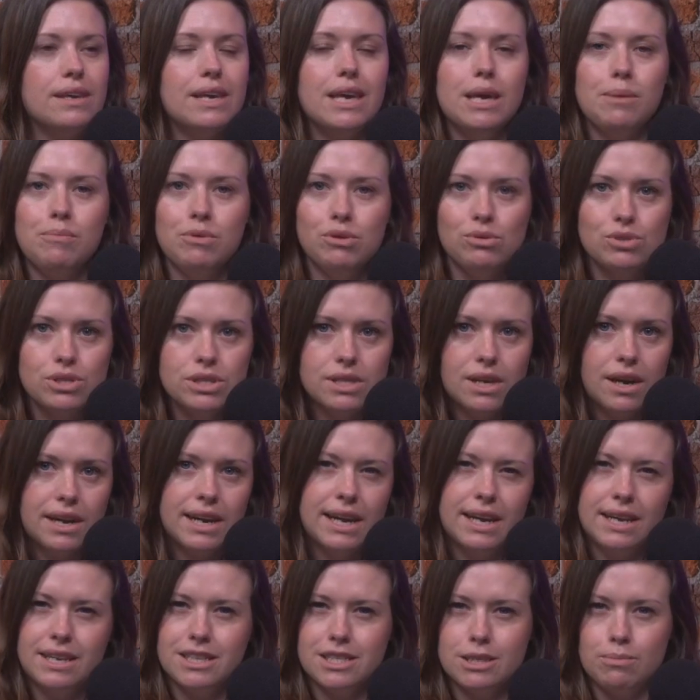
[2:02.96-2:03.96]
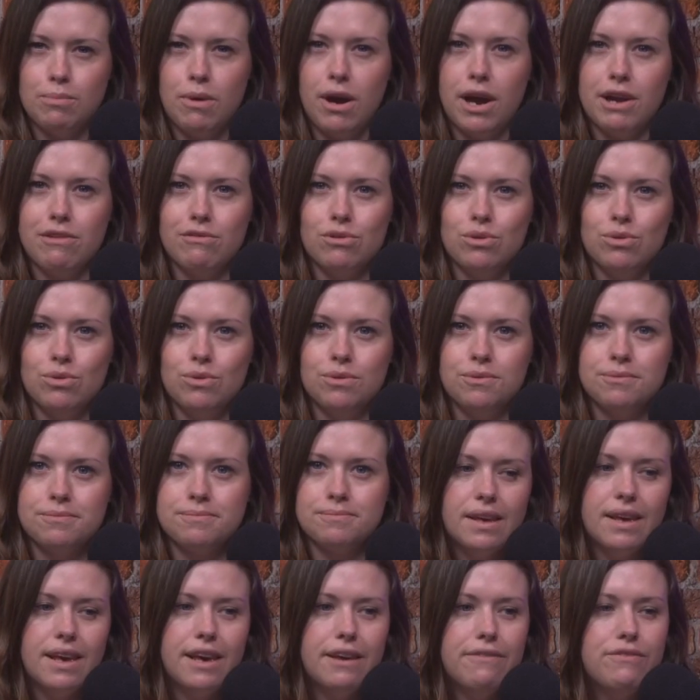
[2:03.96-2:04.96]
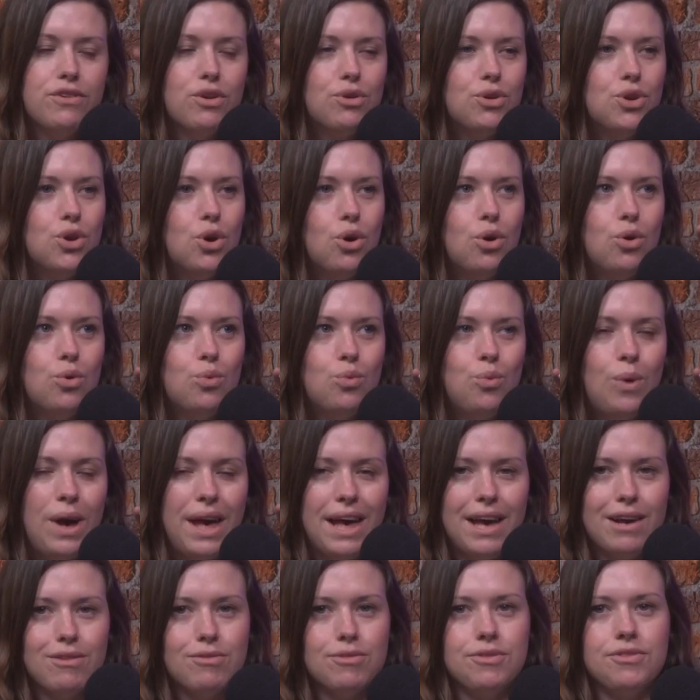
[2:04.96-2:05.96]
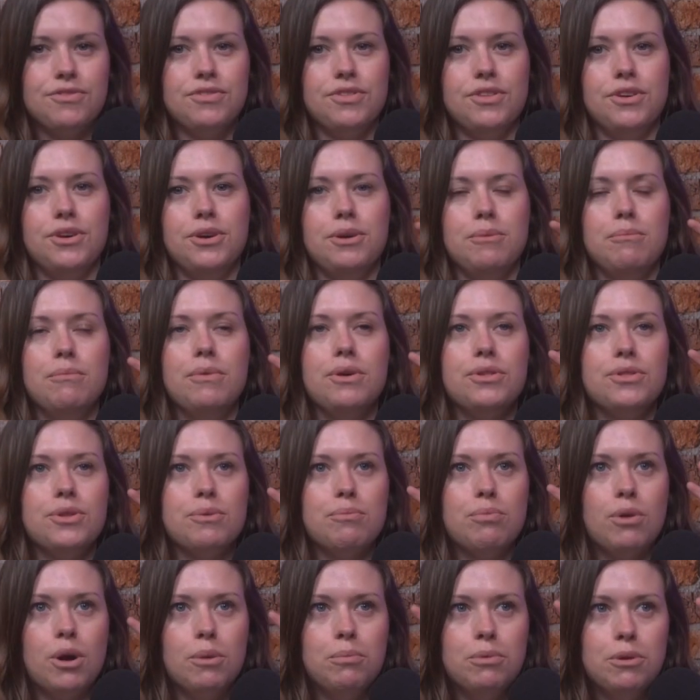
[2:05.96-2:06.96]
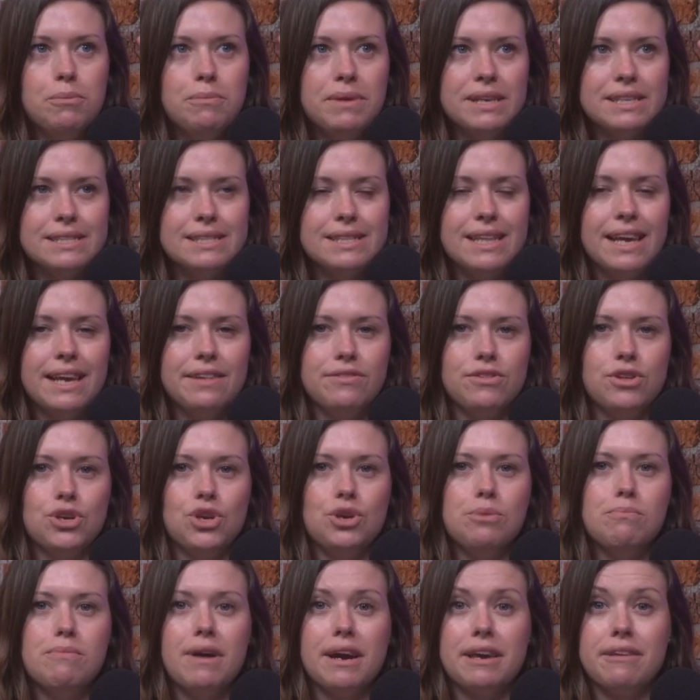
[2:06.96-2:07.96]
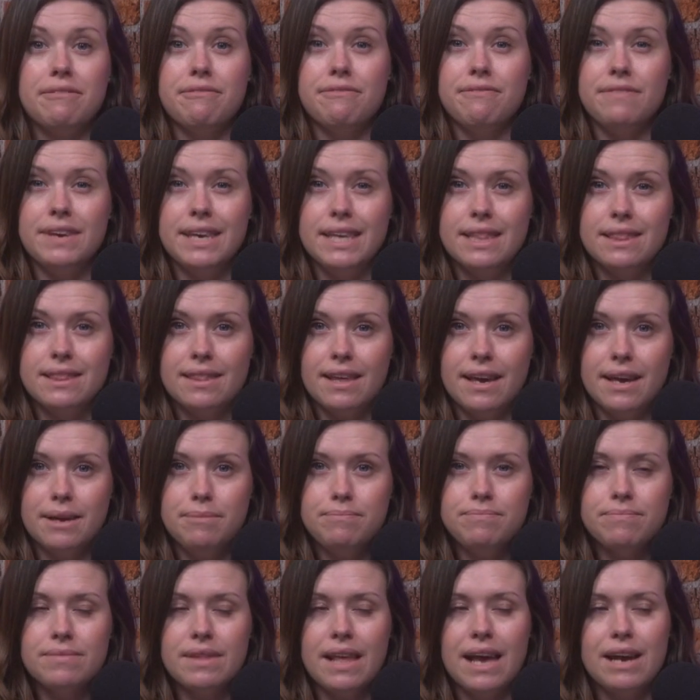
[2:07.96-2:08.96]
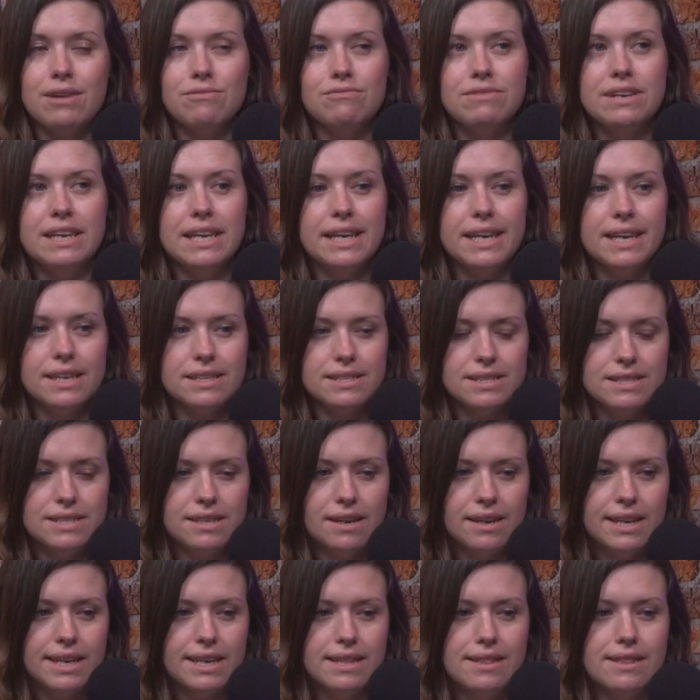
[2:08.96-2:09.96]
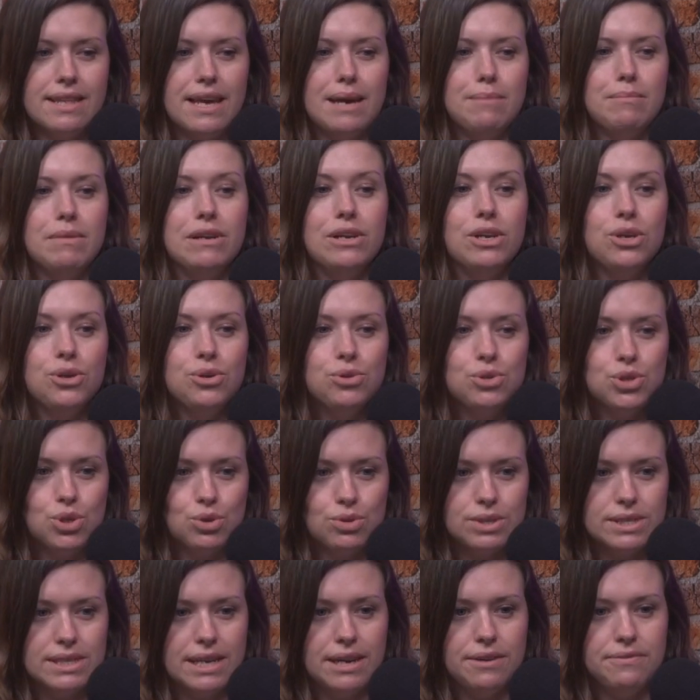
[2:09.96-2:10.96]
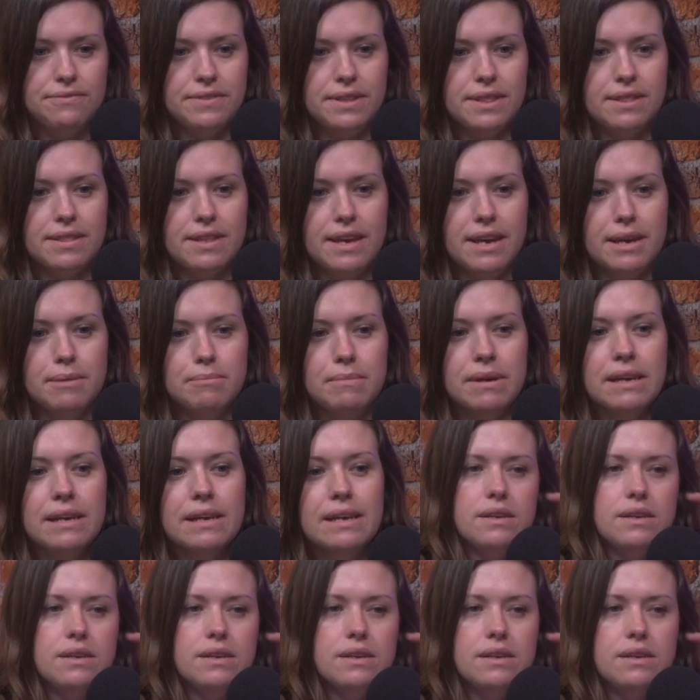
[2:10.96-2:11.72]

keep you stuck in a spiral if you're not aware of them, the problem is then that you might feed them and really get stuck in them and lose yourself in them.